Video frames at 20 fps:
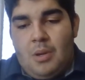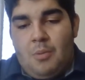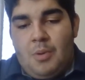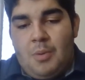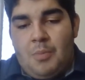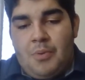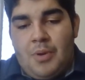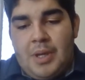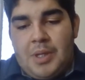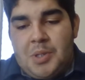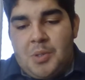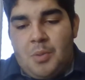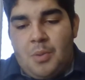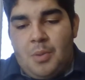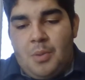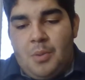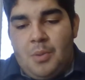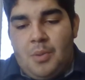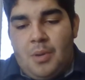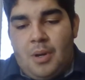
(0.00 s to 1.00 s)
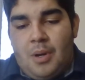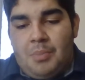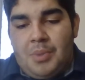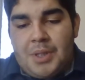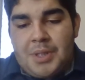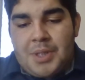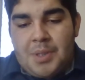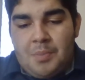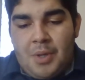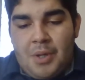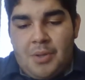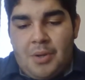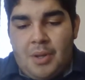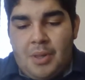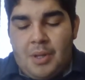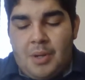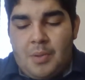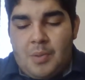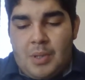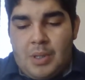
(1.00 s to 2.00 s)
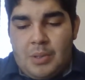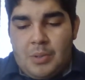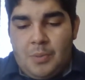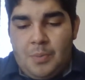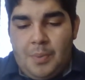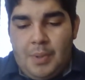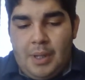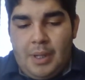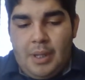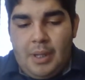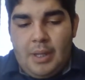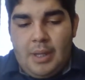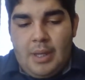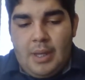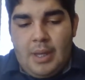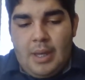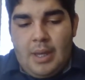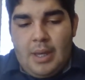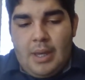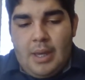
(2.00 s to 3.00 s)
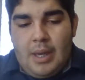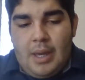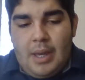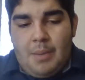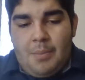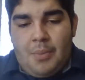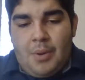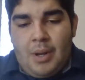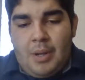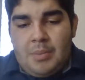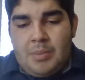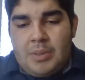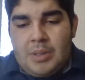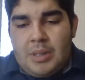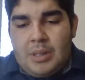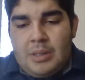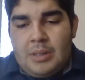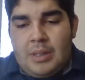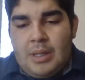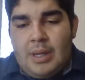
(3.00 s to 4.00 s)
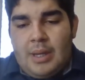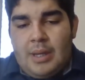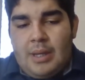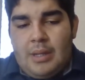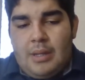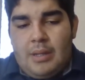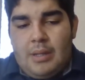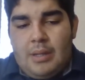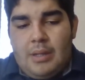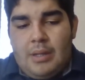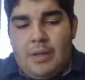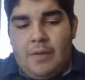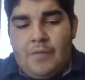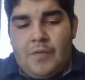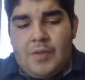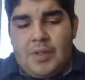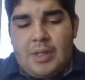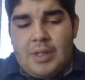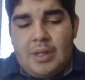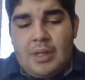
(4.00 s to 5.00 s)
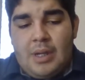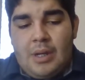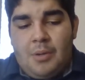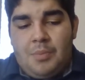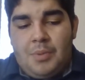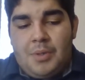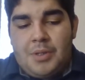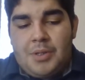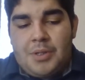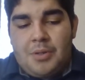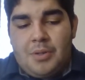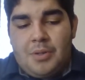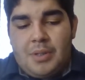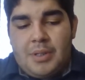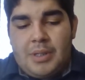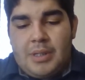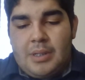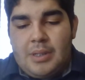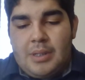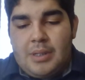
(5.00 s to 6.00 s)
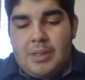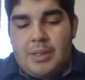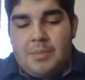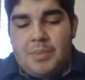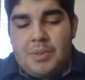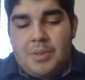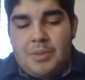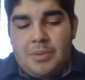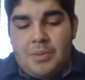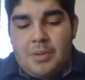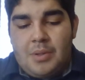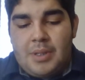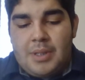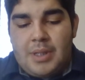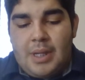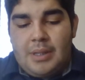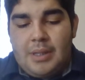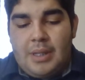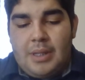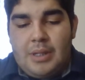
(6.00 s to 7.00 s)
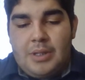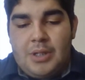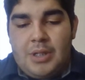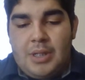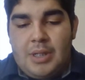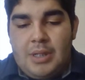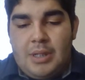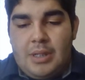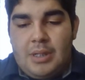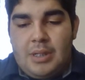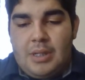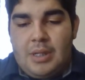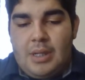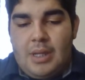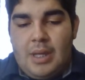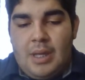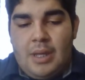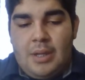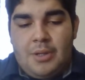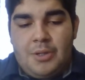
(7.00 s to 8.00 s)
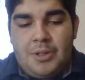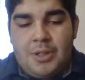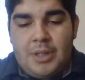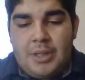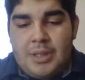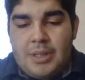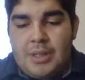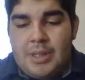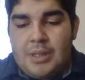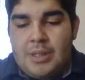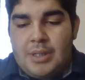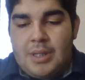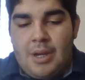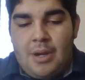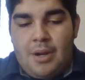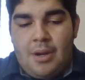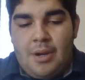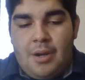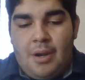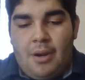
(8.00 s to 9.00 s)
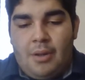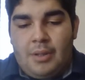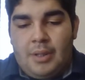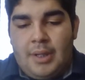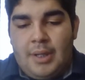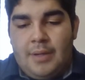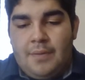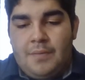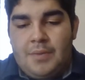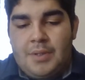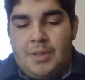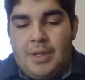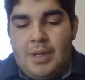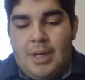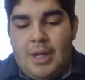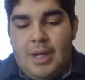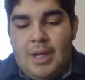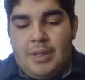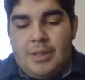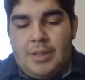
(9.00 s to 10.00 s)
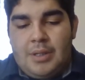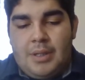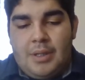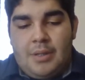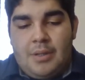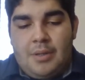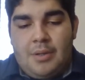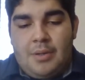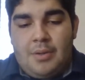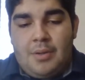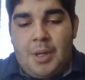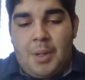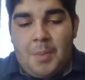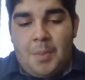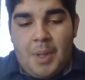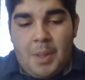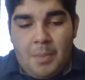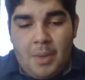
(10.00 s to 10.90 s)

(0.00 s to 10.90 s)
we pray to our Blessed Mother, Our Lady of Guadalupe, promising that if she can help us, show us some sort of sign that she and Jesus is there in our lives to, you know, help my